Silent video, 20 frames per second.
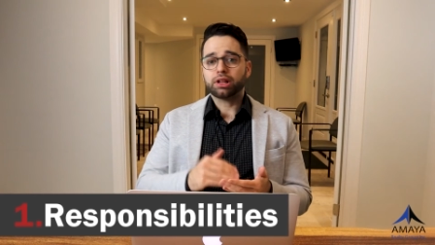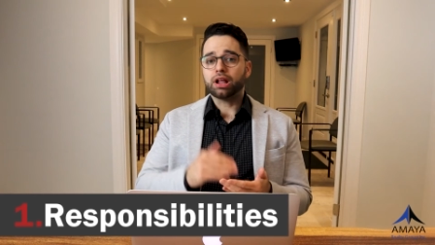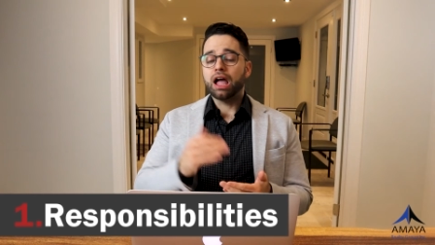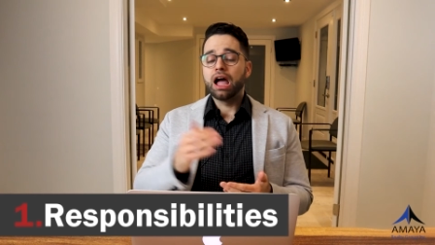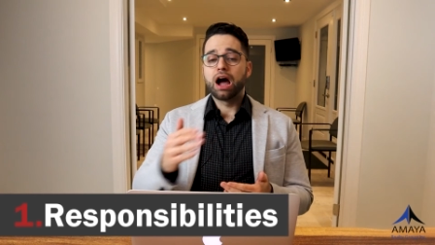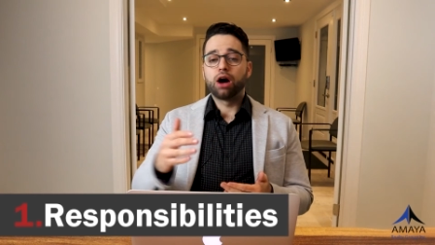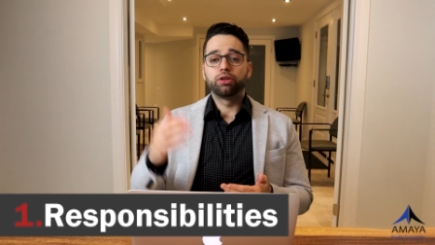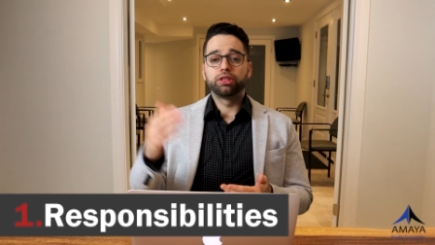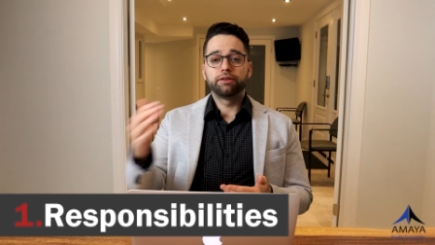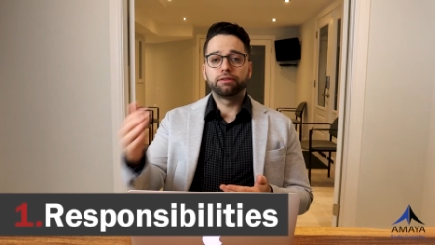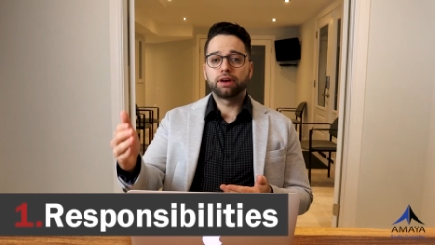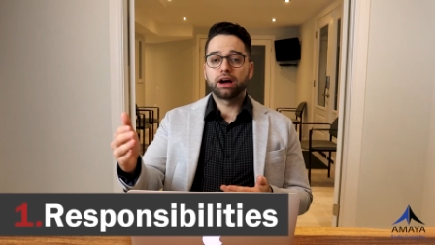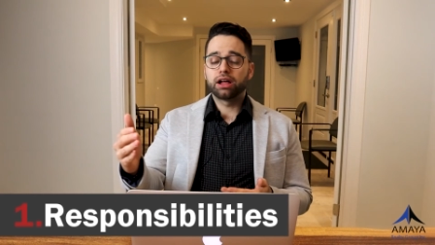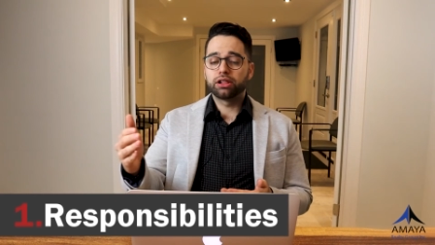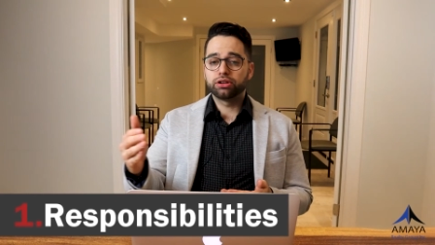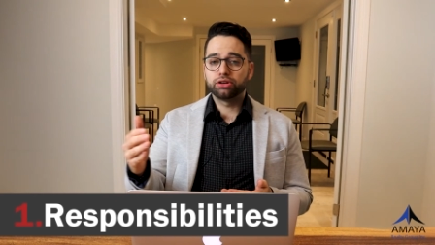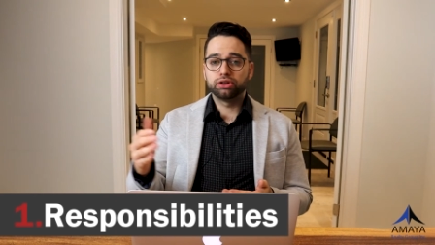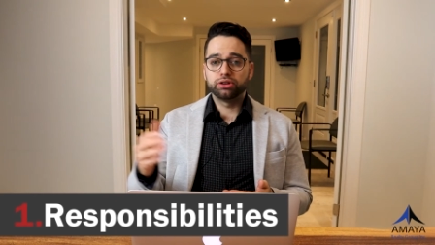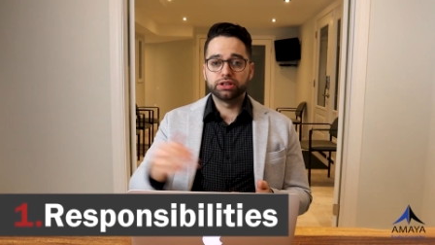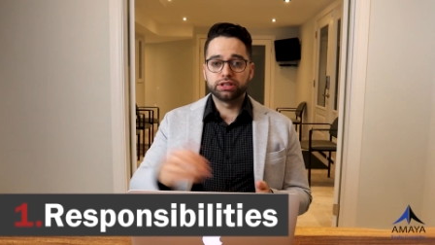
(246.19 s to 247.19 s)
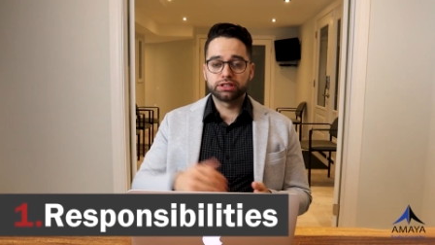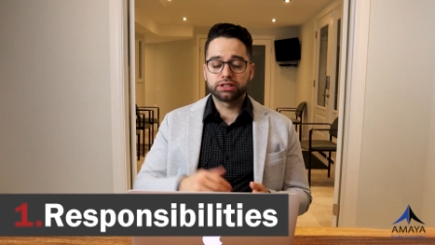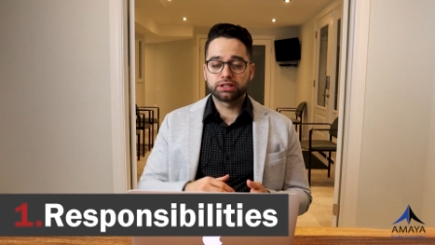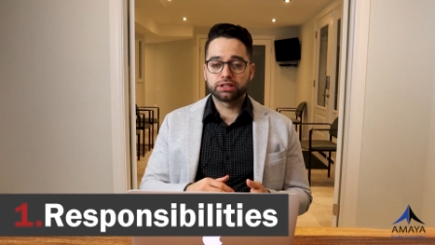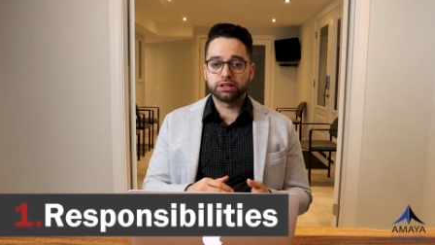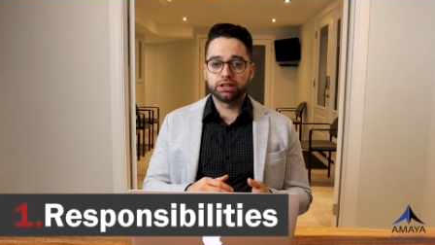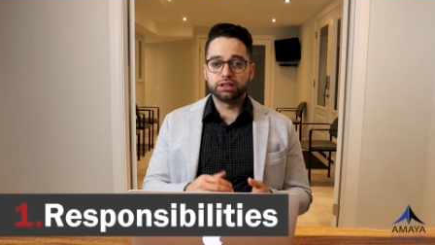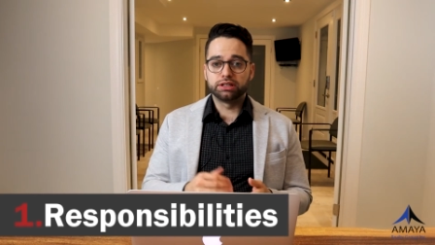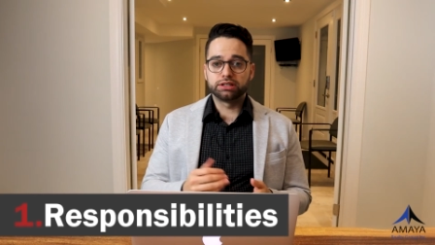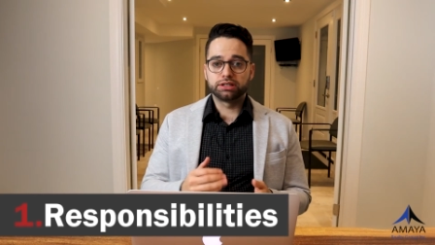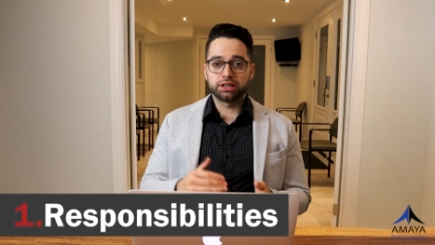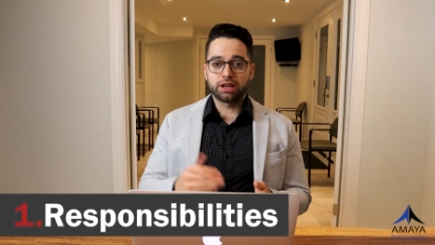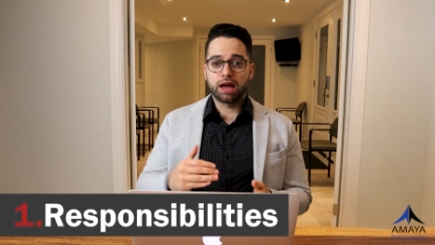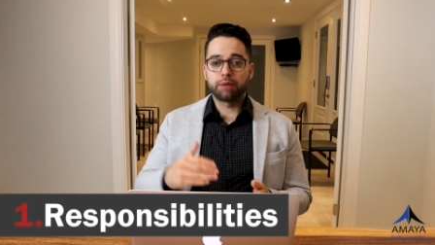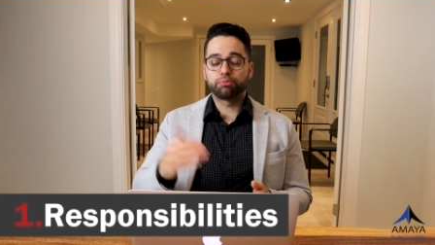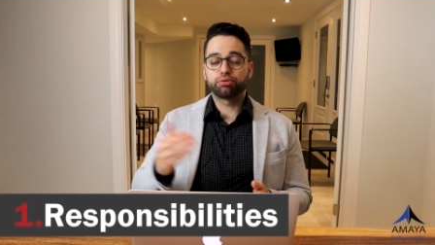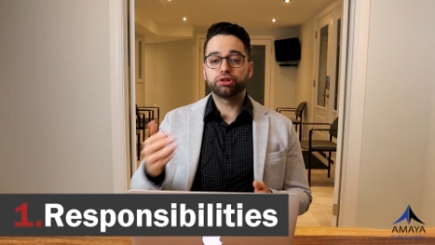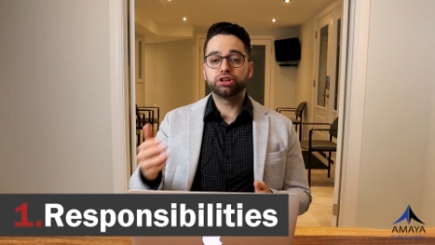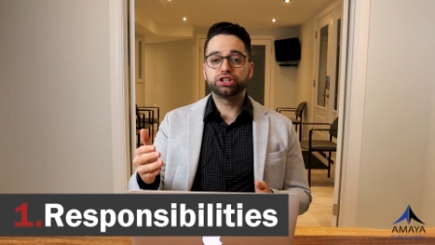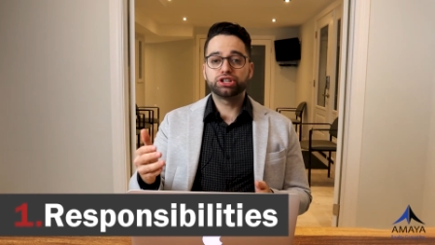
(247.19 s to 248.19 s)
how the value it's
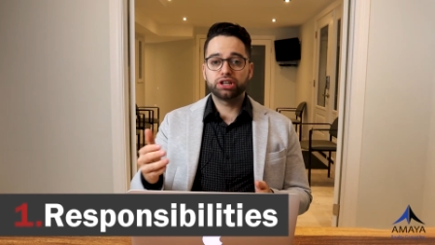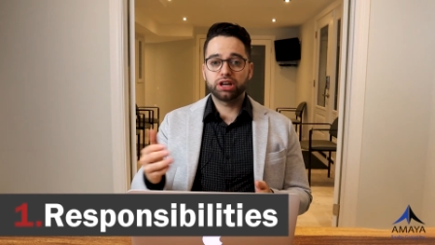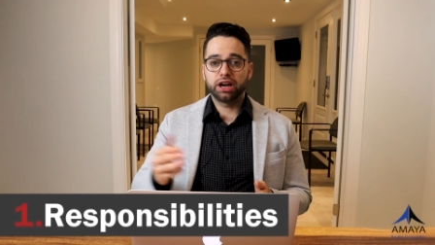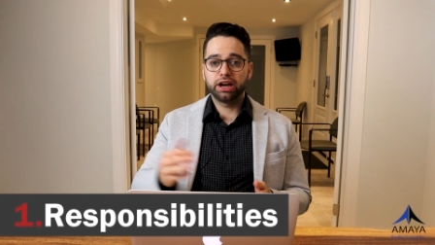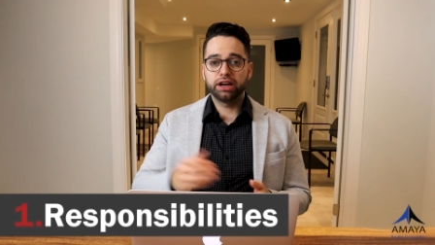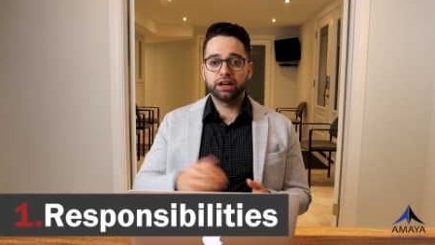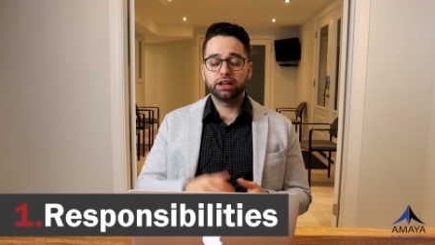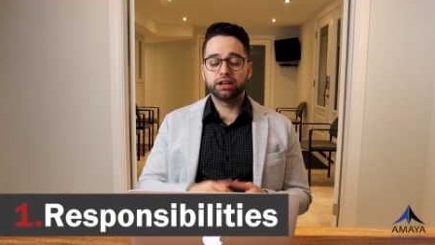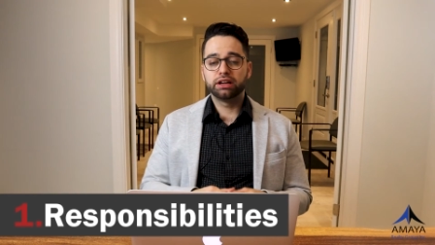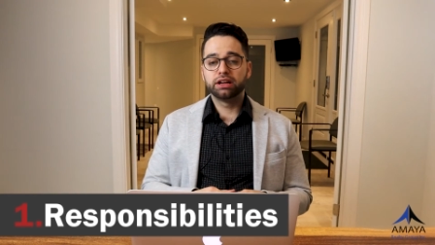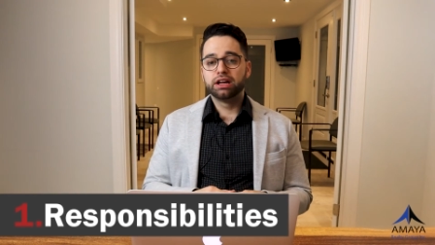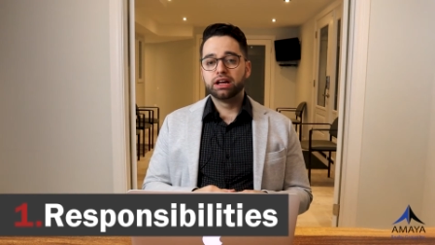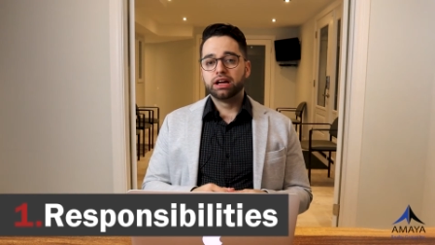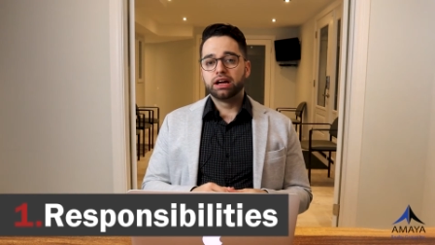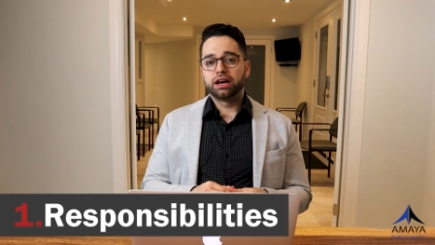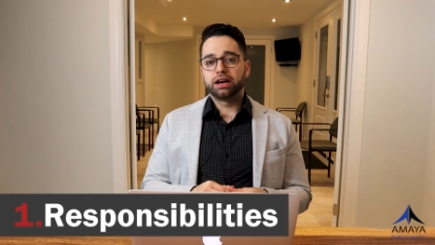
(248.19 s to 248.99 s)
appreciating,